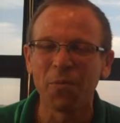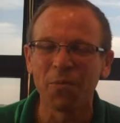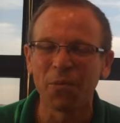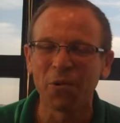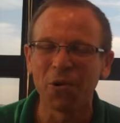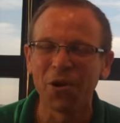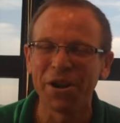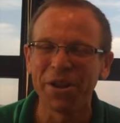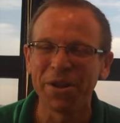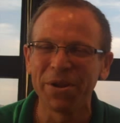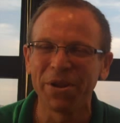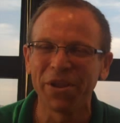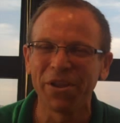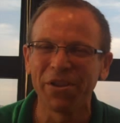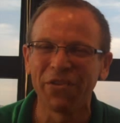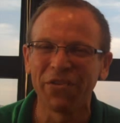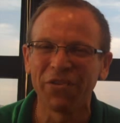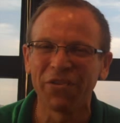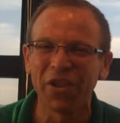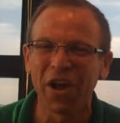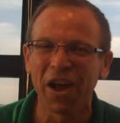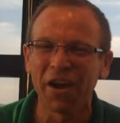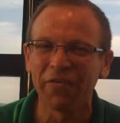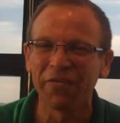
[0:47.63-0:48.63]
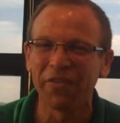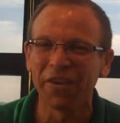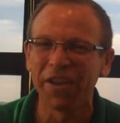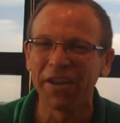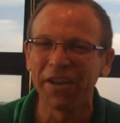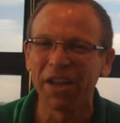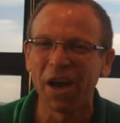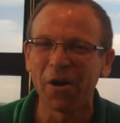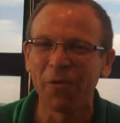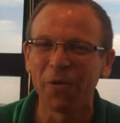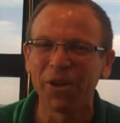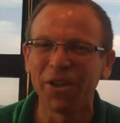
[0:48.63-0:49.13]
Pretty good stuff,
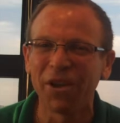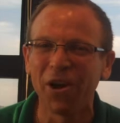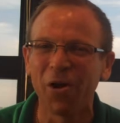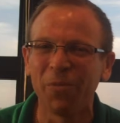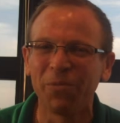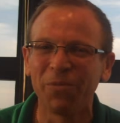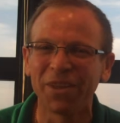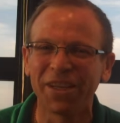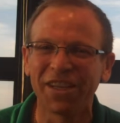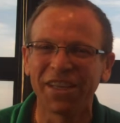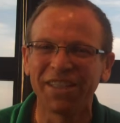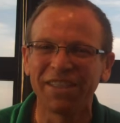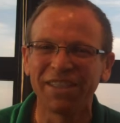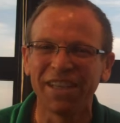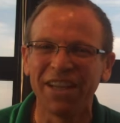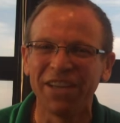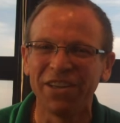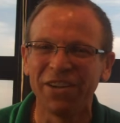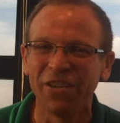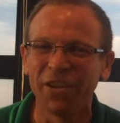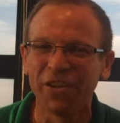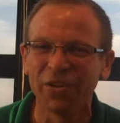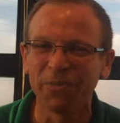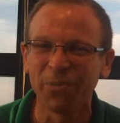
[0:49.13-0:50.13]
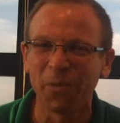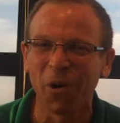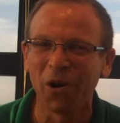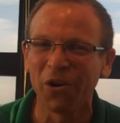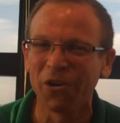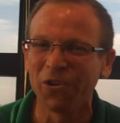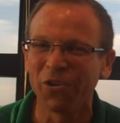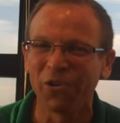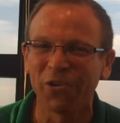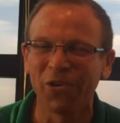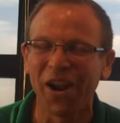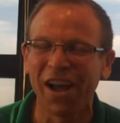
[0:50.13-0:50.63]
and we hope to continue this
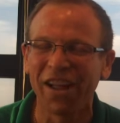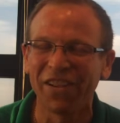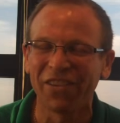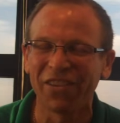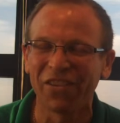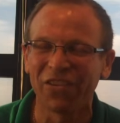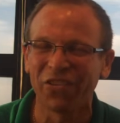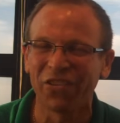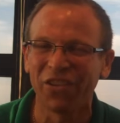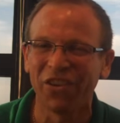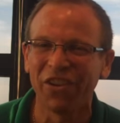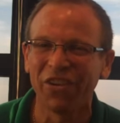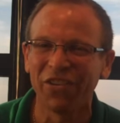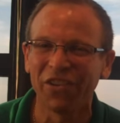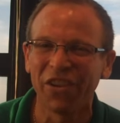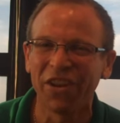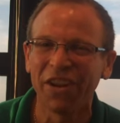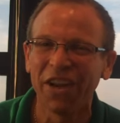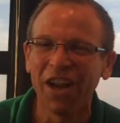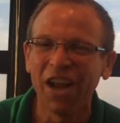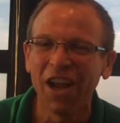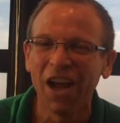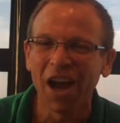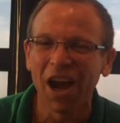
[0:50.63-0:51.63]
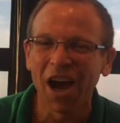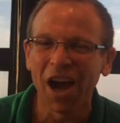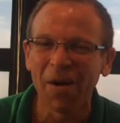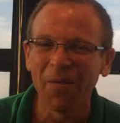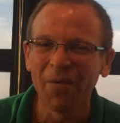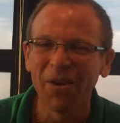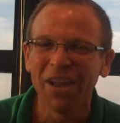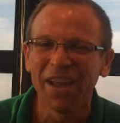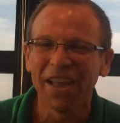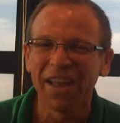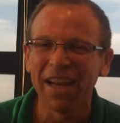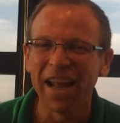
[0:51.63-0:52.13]
march throughout the season.
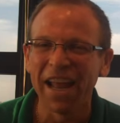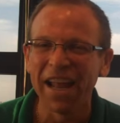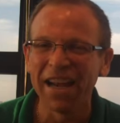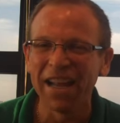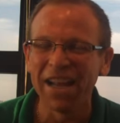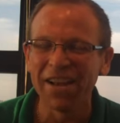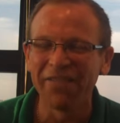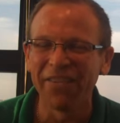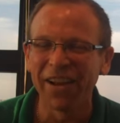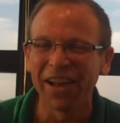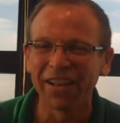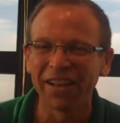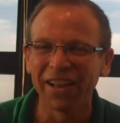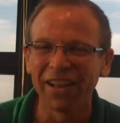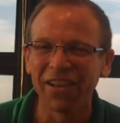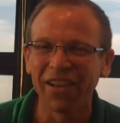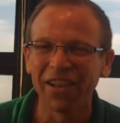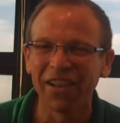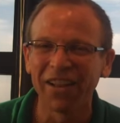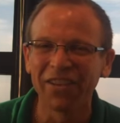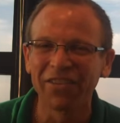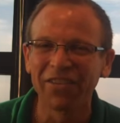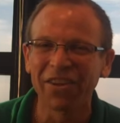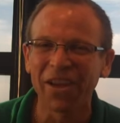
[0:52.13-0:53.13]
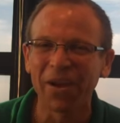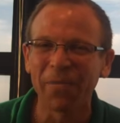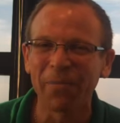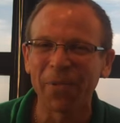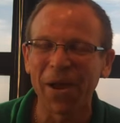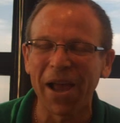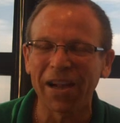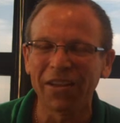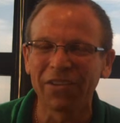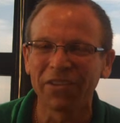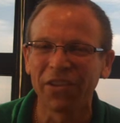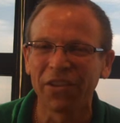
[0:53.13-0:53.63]
In any event, let's get
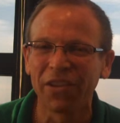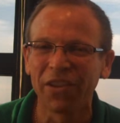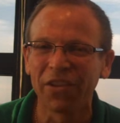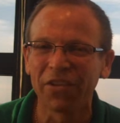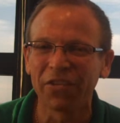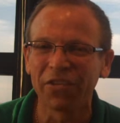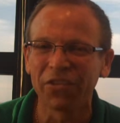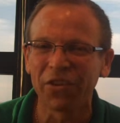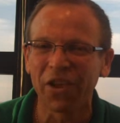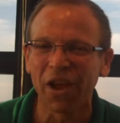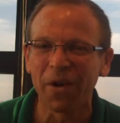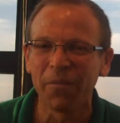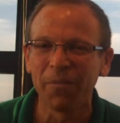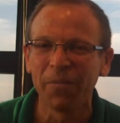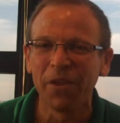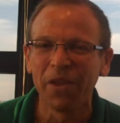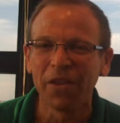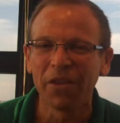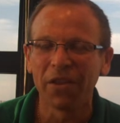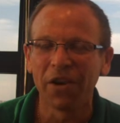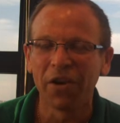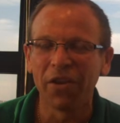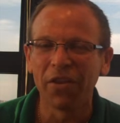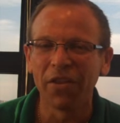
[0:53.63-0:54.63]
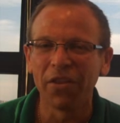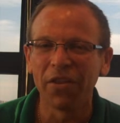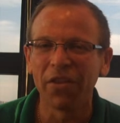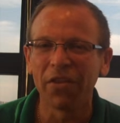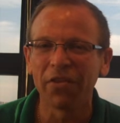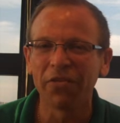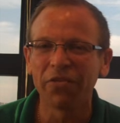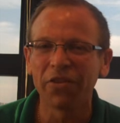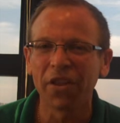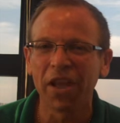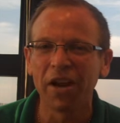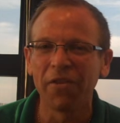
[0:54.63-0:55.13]
back to this,
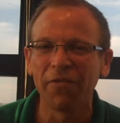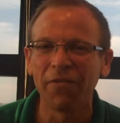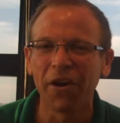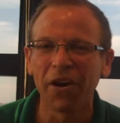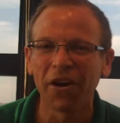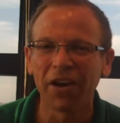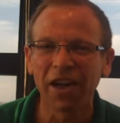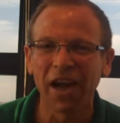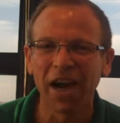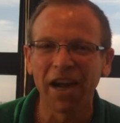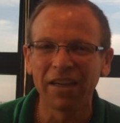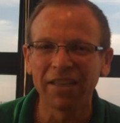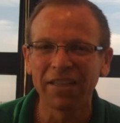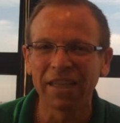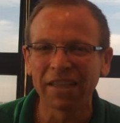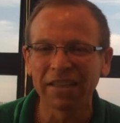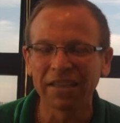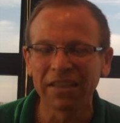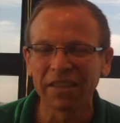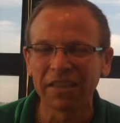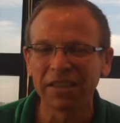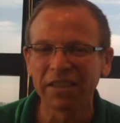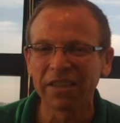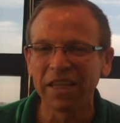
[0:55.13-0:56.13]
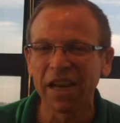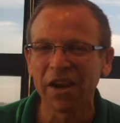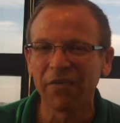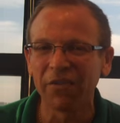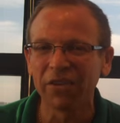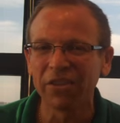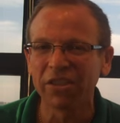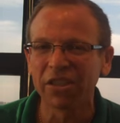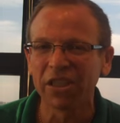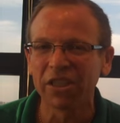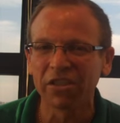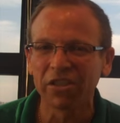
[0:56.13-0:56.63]
this NFL contest. And San
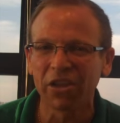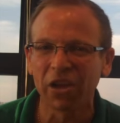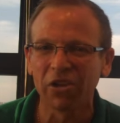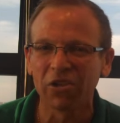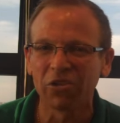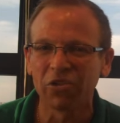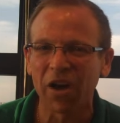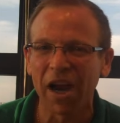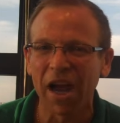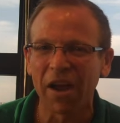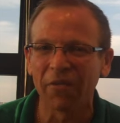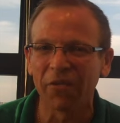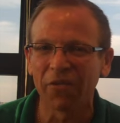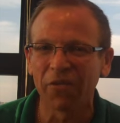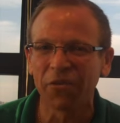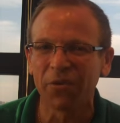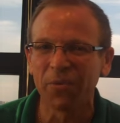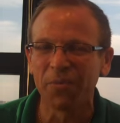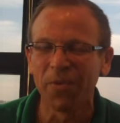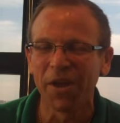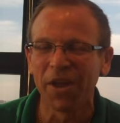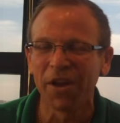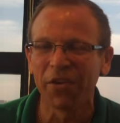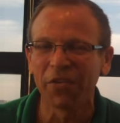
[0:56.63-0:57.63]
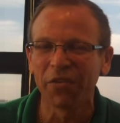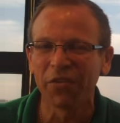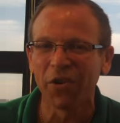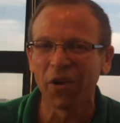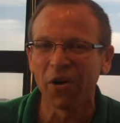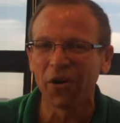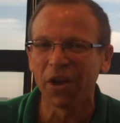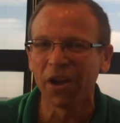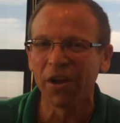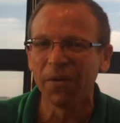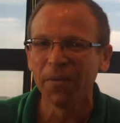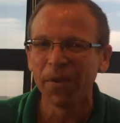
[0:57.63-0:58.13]
Francisco travels to
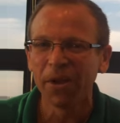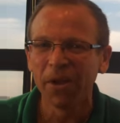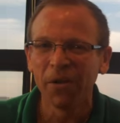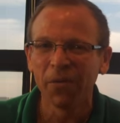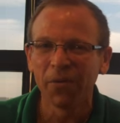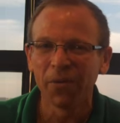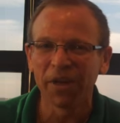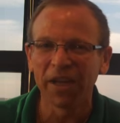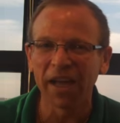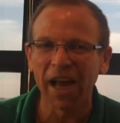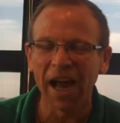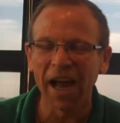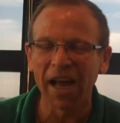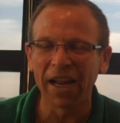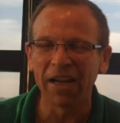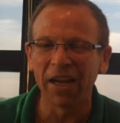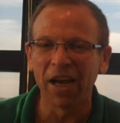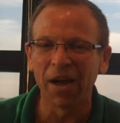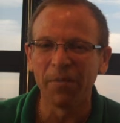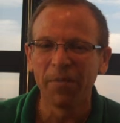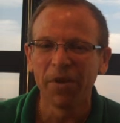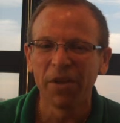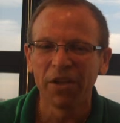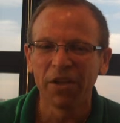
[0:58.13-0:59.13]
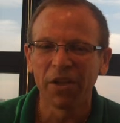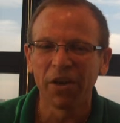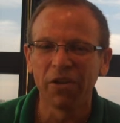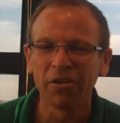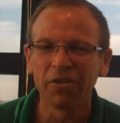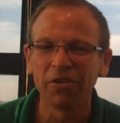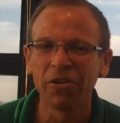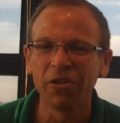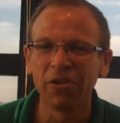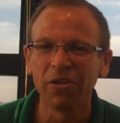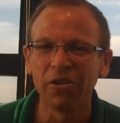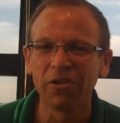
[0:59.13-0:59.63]
Minnesota. We got
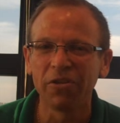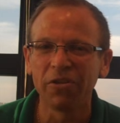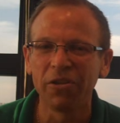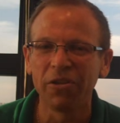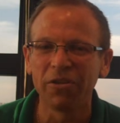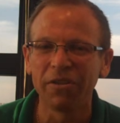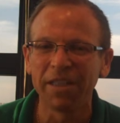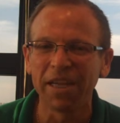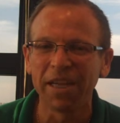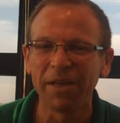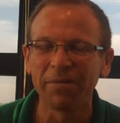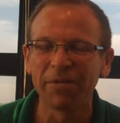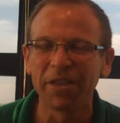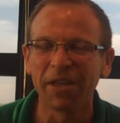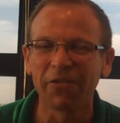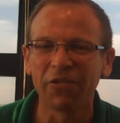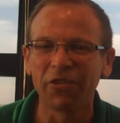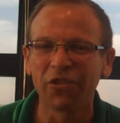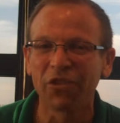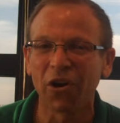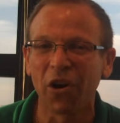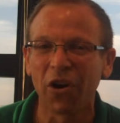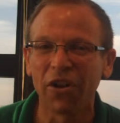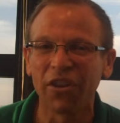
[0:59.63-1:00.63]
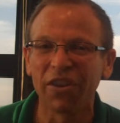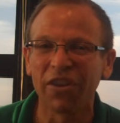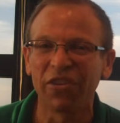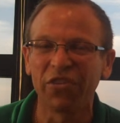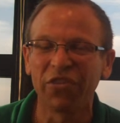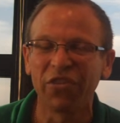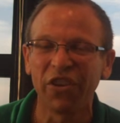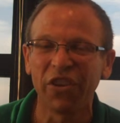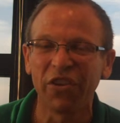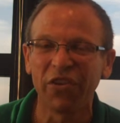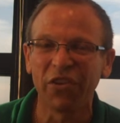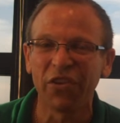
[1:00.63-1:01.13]
two teams that have started the
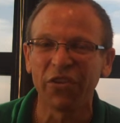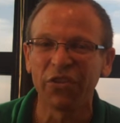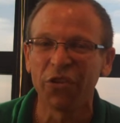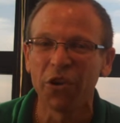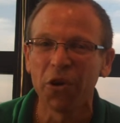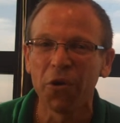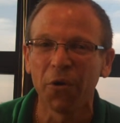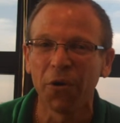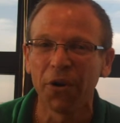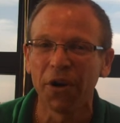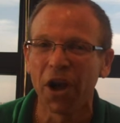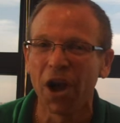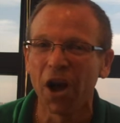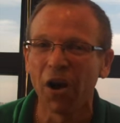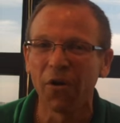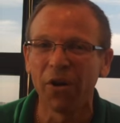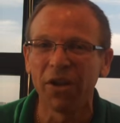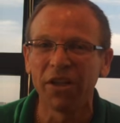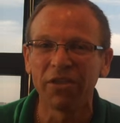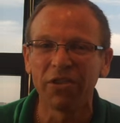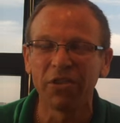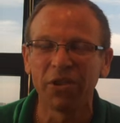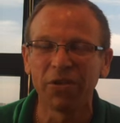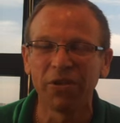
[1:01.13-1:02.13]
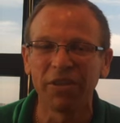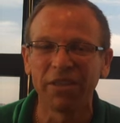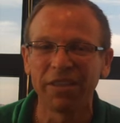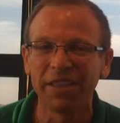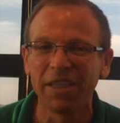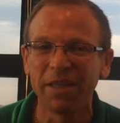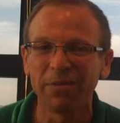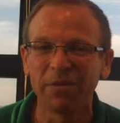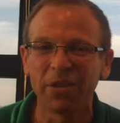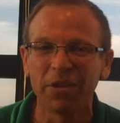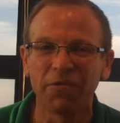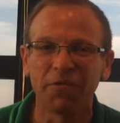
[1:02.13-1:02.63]
season 2-0, and two of the
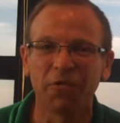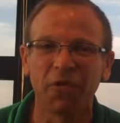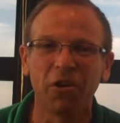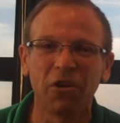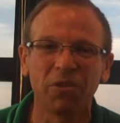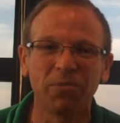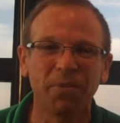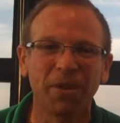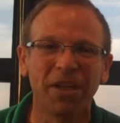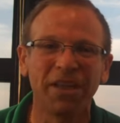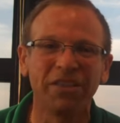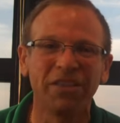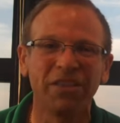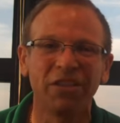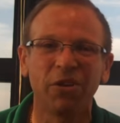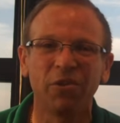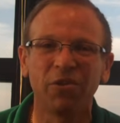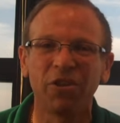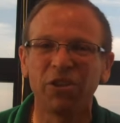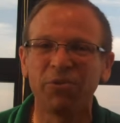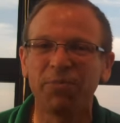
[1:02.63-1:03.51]
teams in first place in their